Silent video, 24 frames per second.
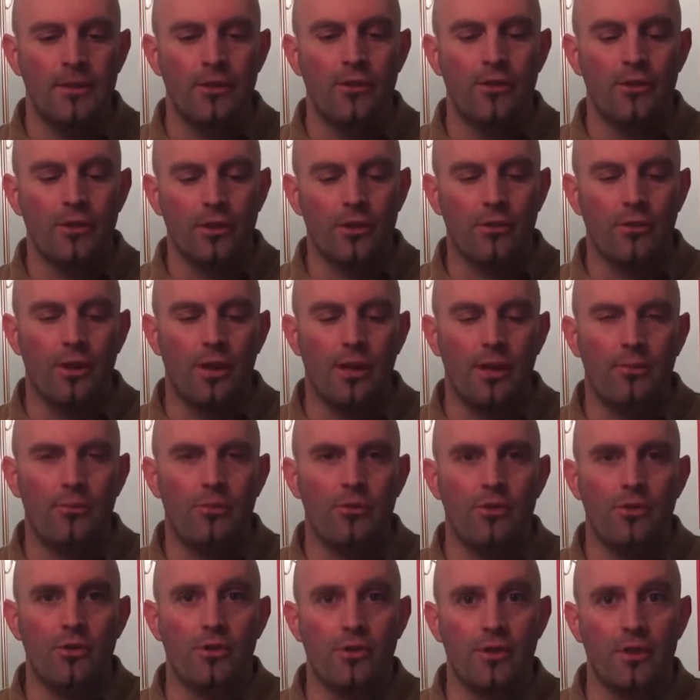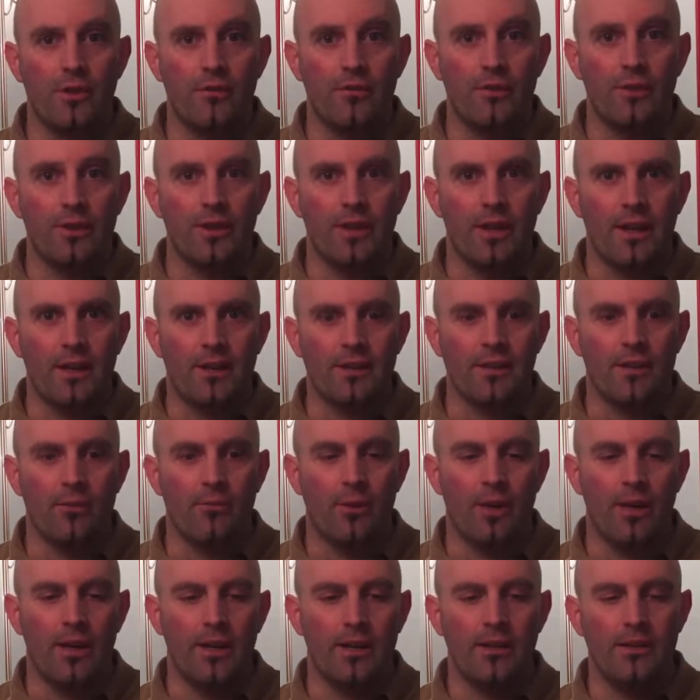Uruguay produce some fantastic
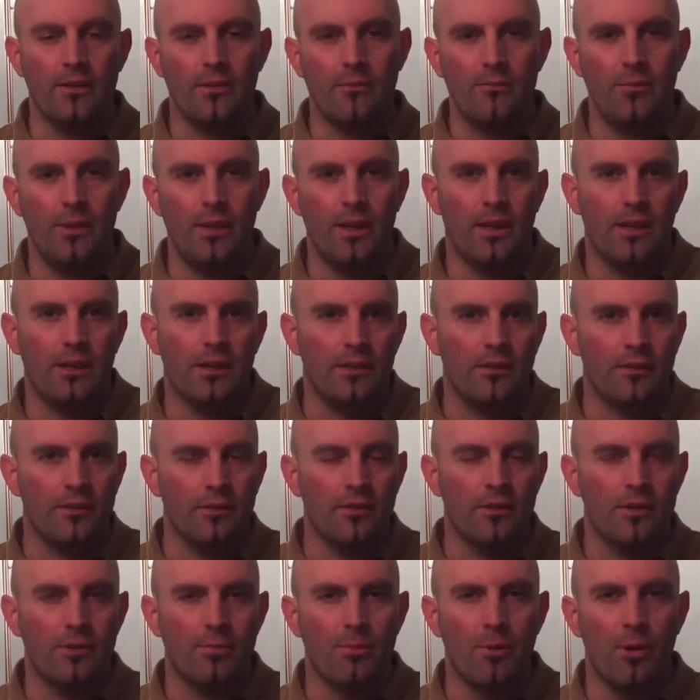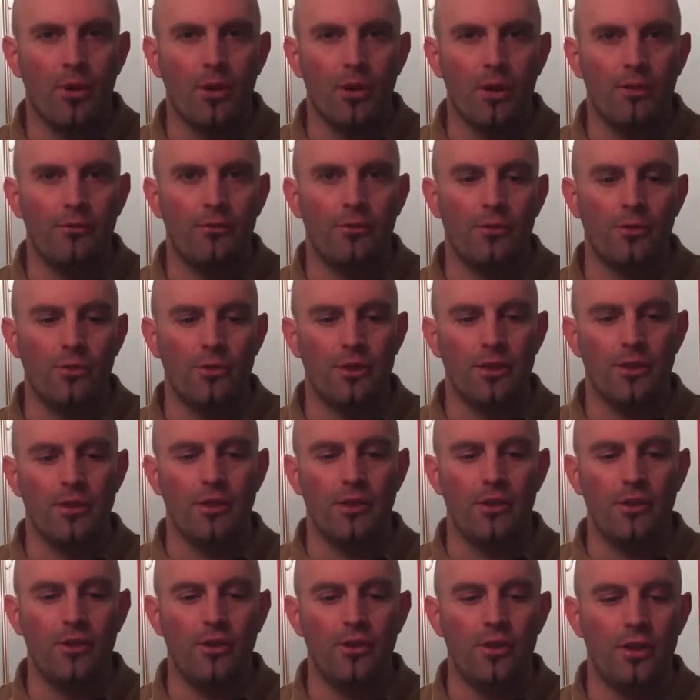wines. They're making small inroads into
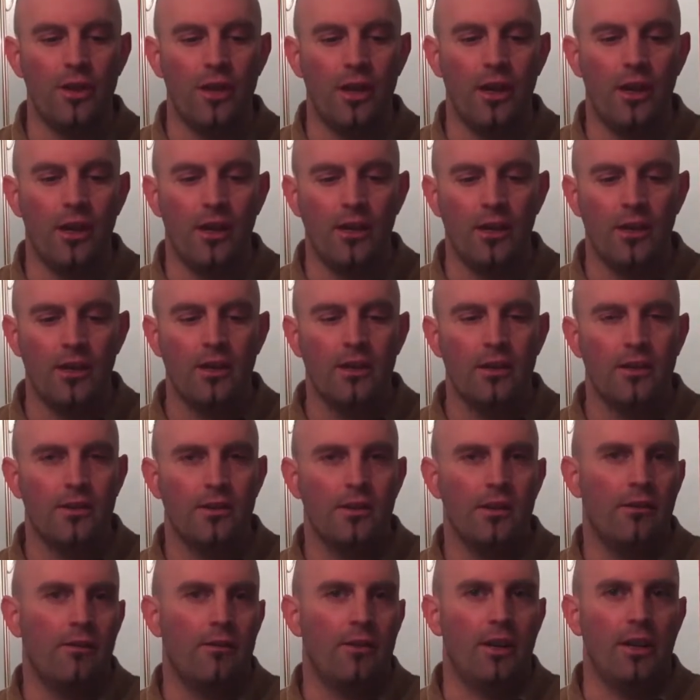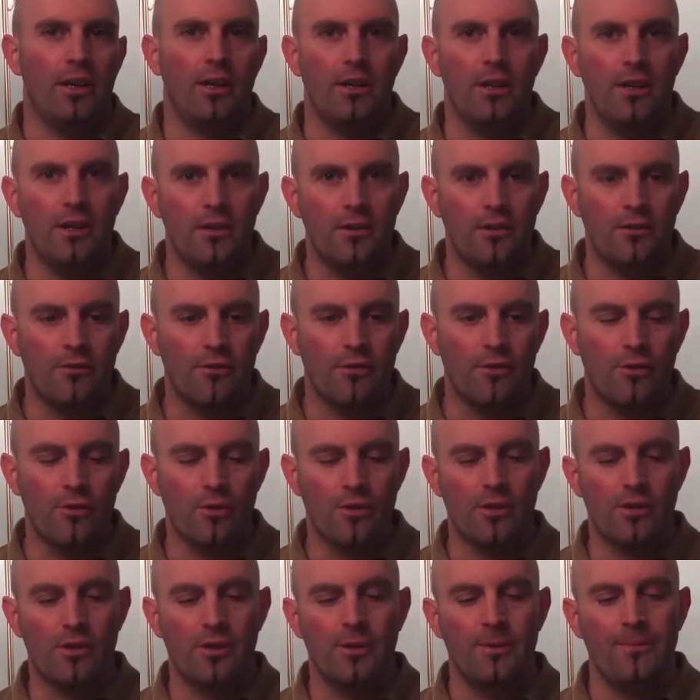the UK, still very niche of
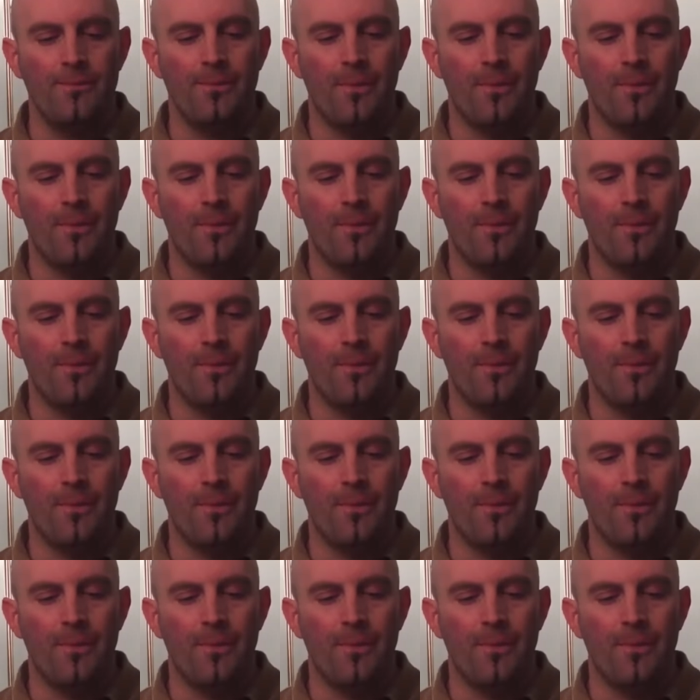course.